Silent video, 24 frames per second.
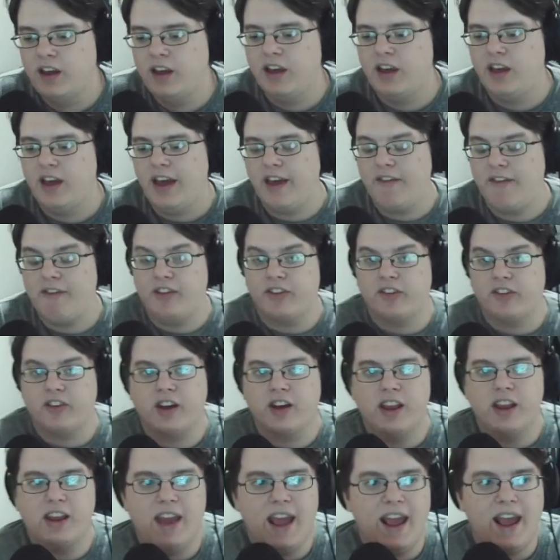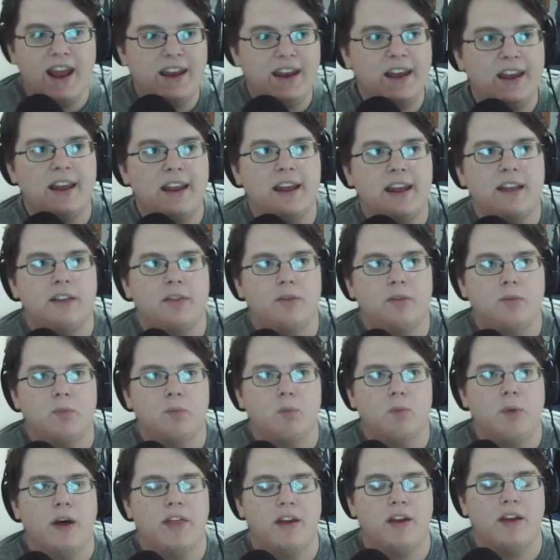If it's Canadian,
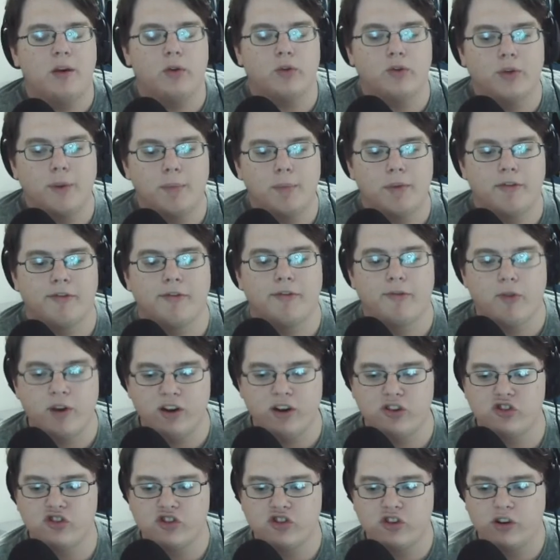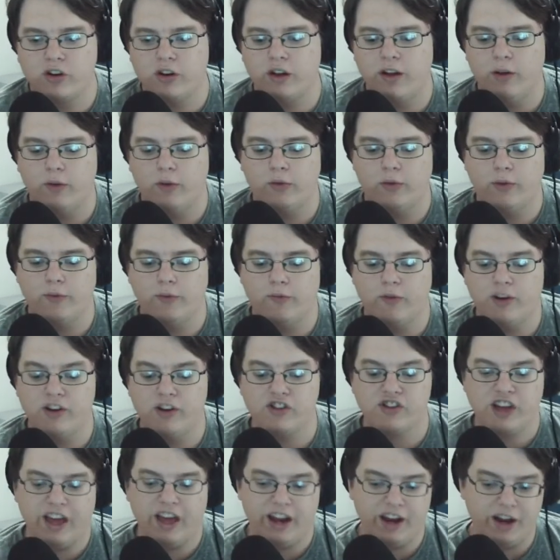I think it was from the French. It was from French
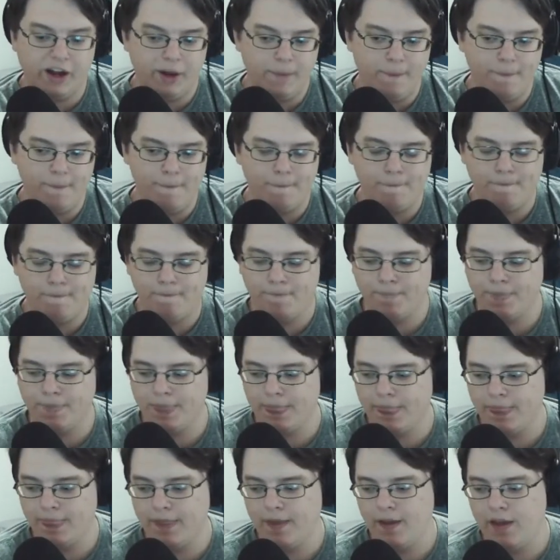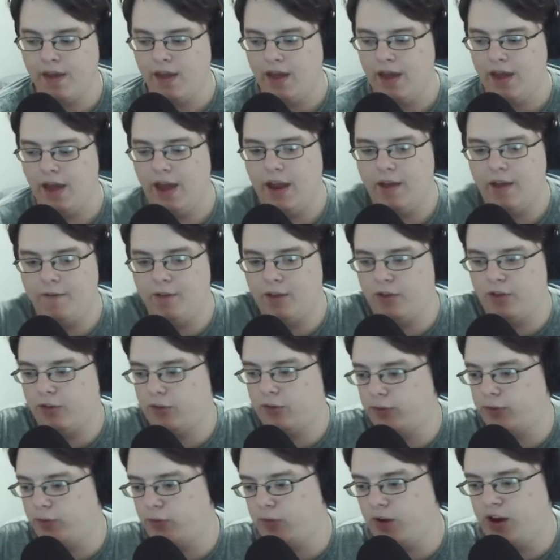Canada. And if
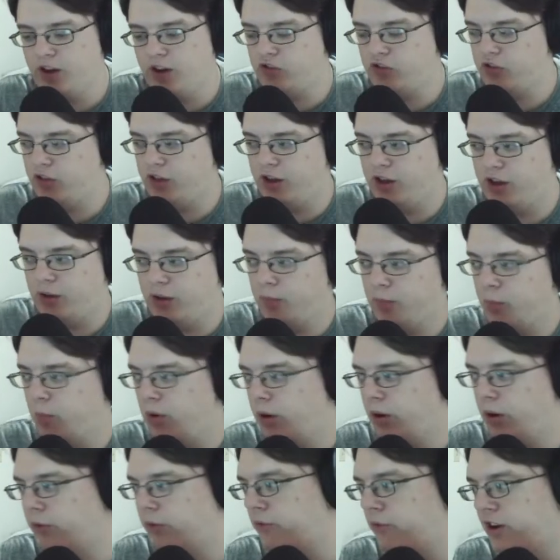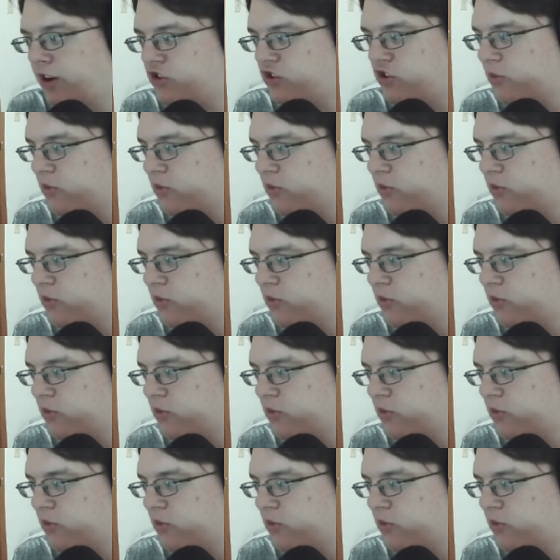it's French, then it's French.